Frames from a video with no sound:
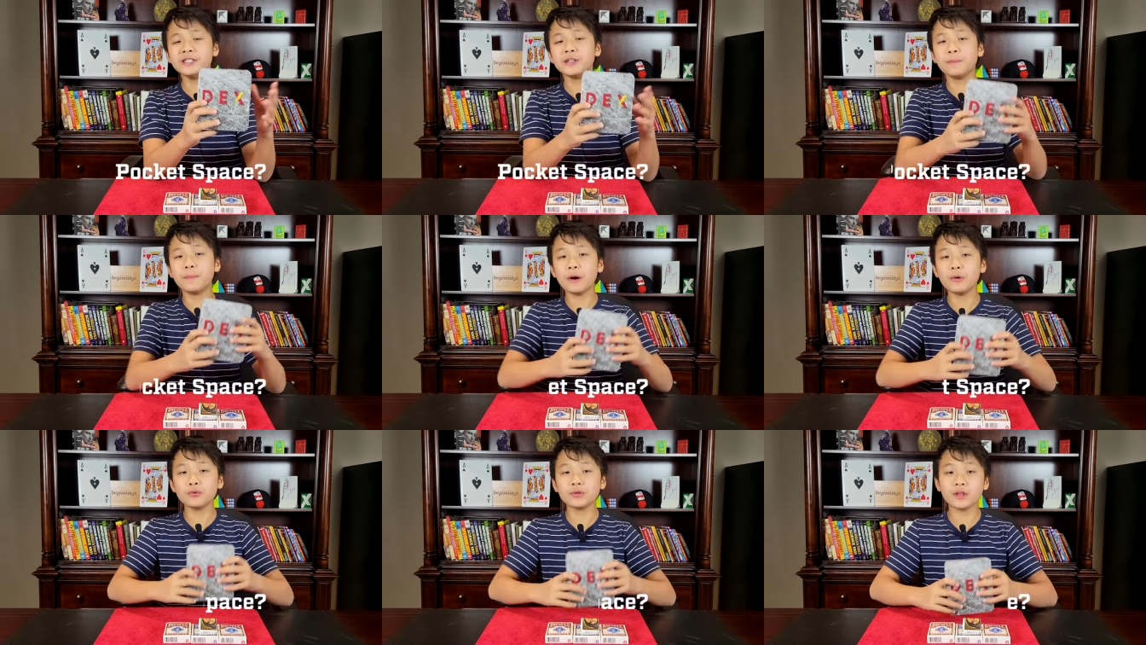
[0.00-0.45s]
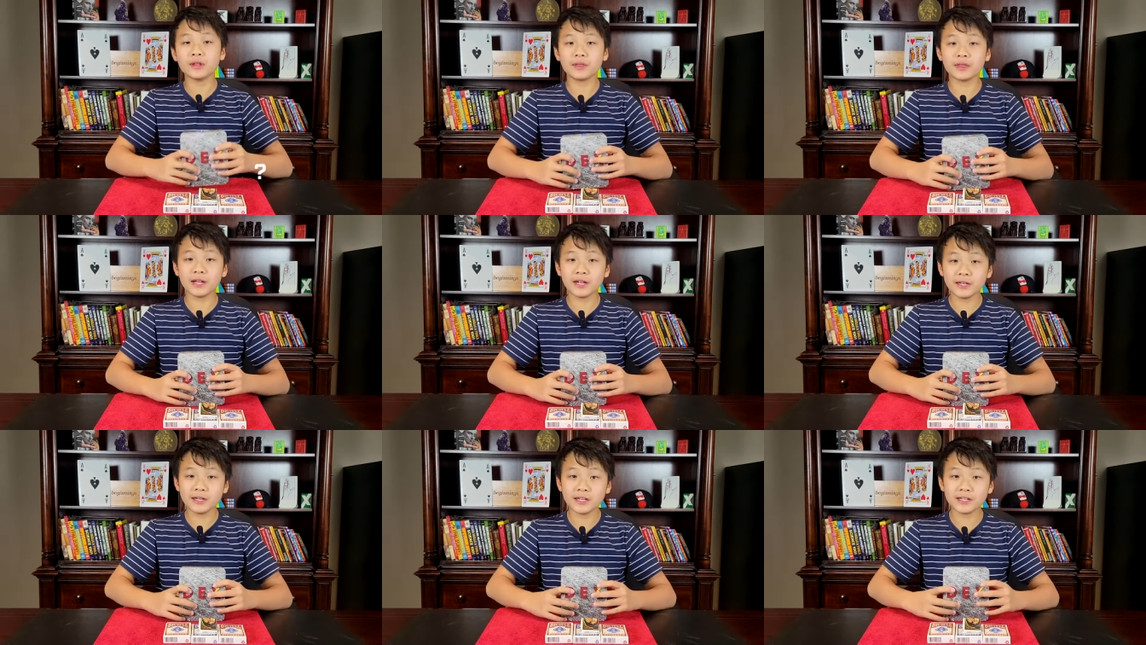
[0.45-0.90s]
is about the
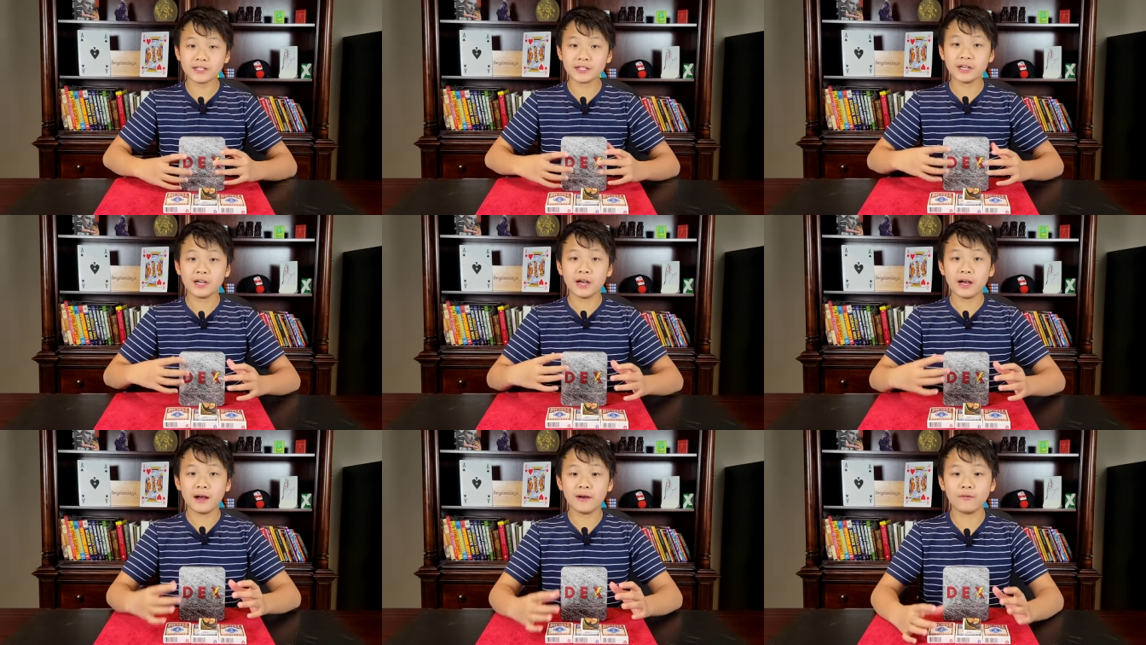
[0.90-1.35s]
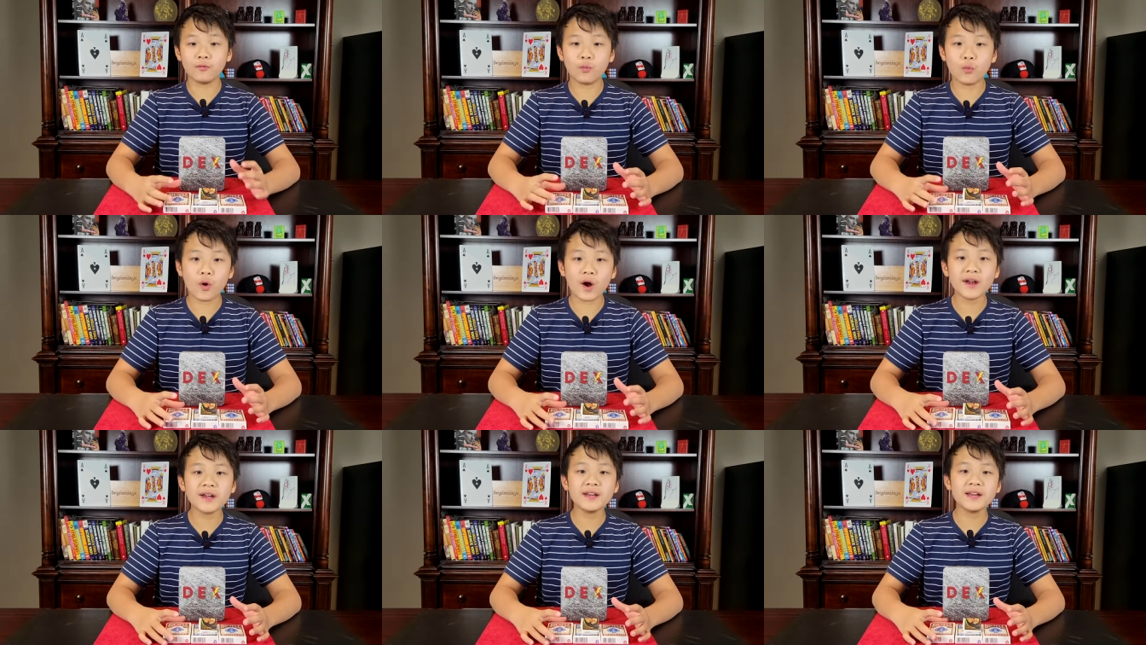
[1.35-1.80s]
thickness of
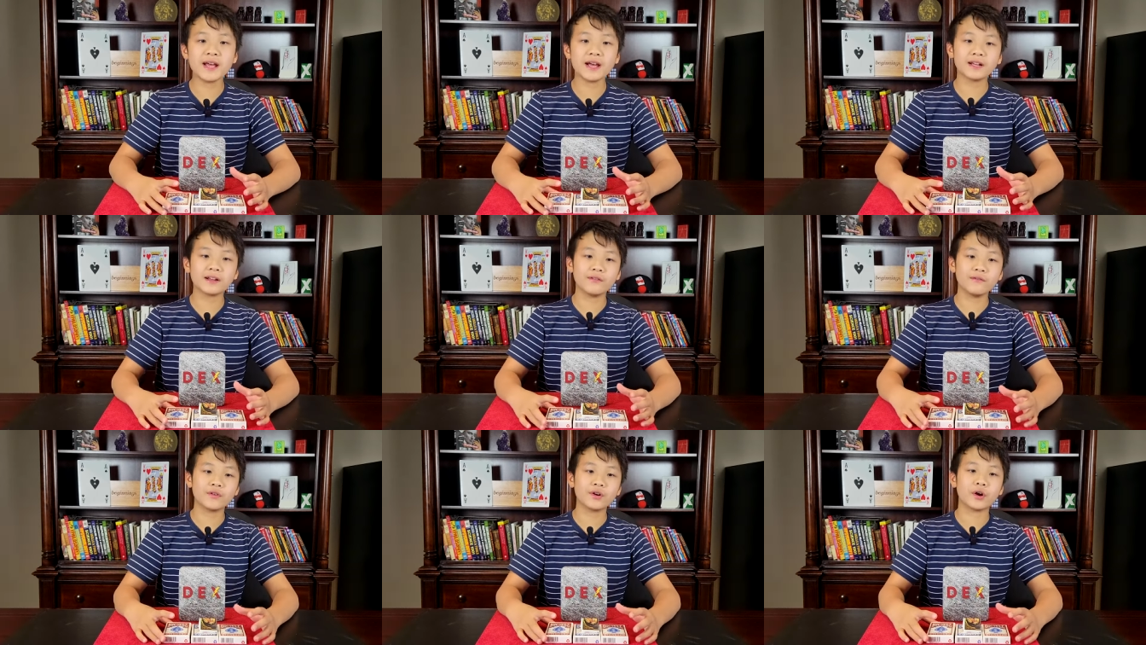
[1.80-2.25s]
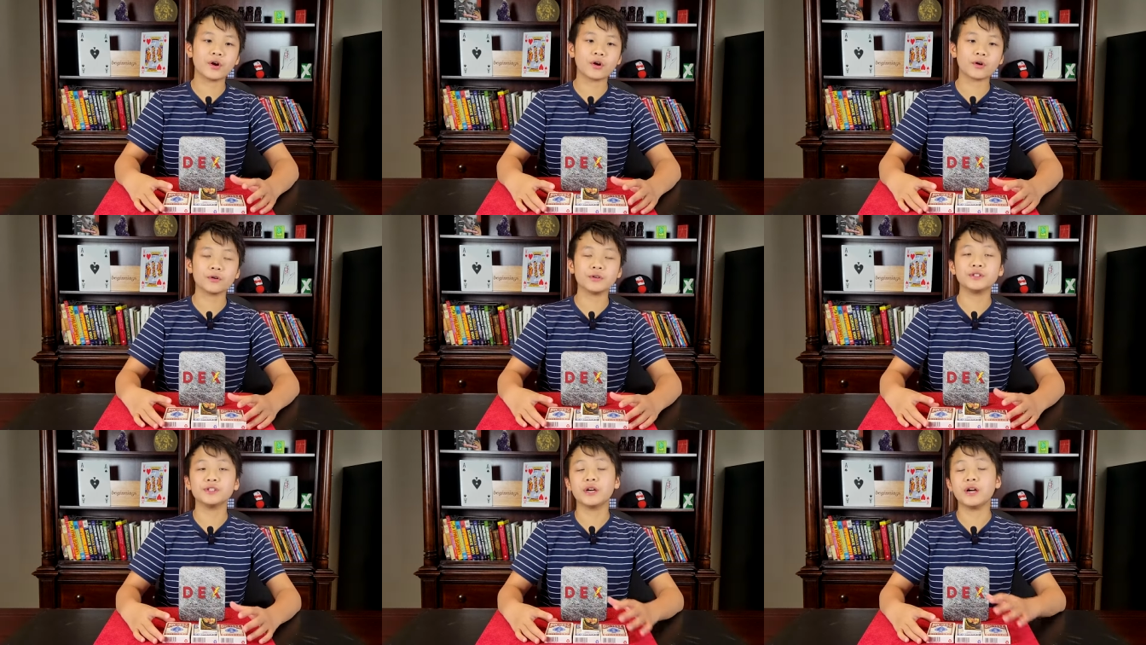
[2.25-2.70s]
one deck of
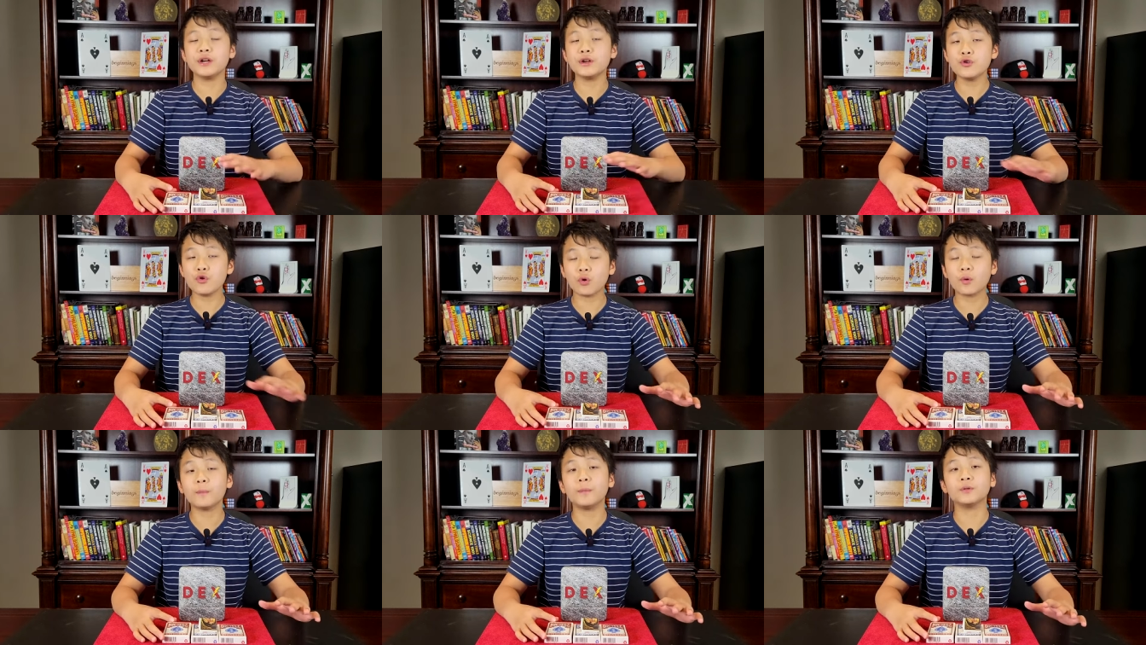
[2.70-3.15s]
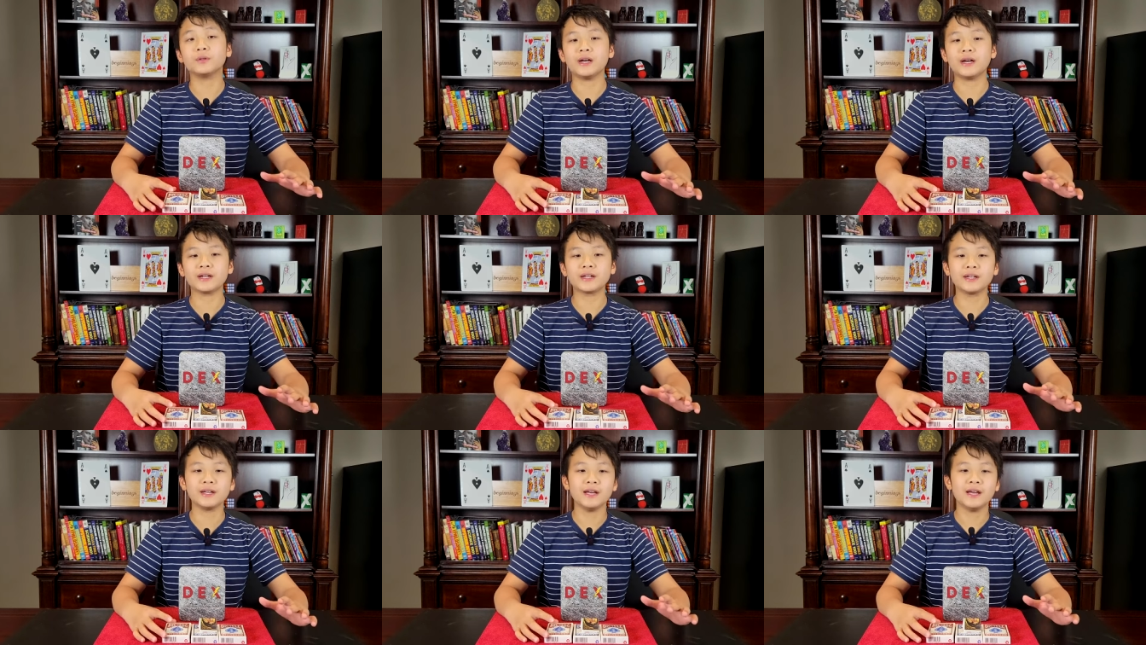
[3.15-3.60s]
cards, a normal
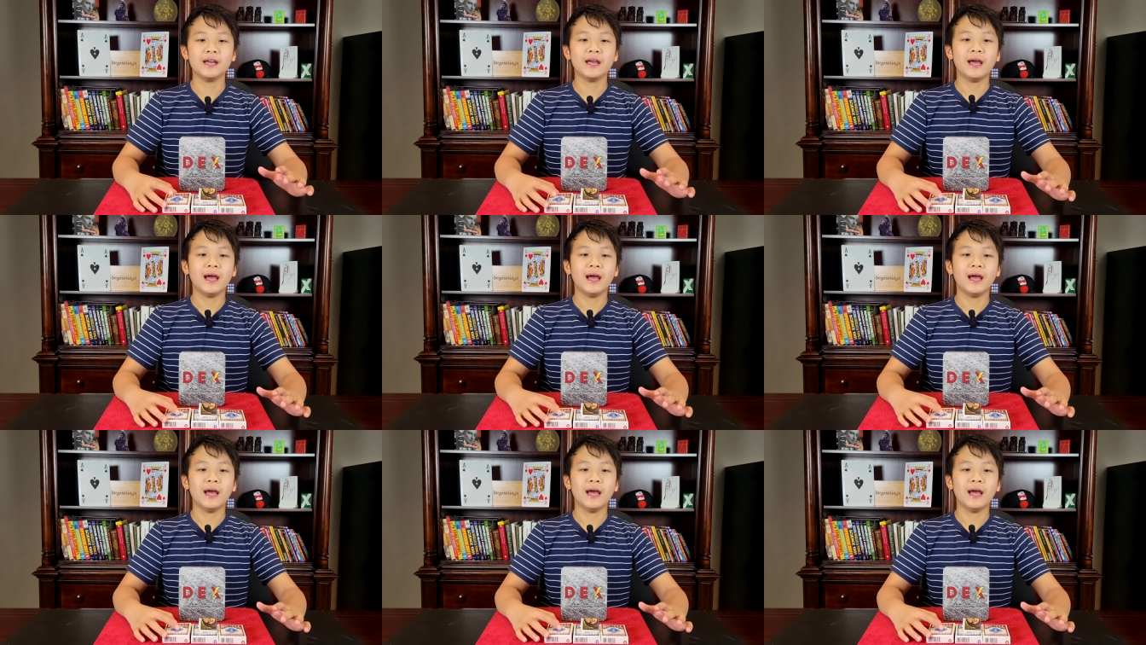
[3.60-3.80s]
deck,